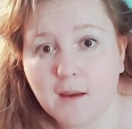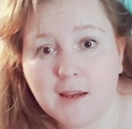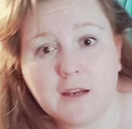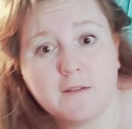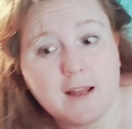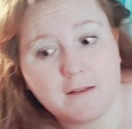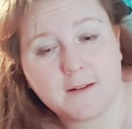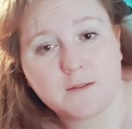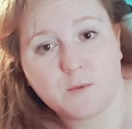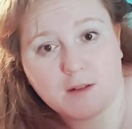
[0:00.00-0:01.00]
even if
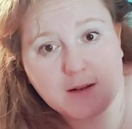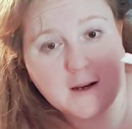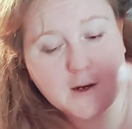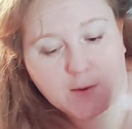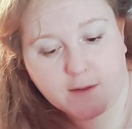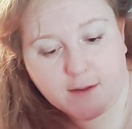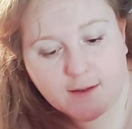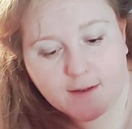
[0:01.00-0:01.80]
it's one acrylic.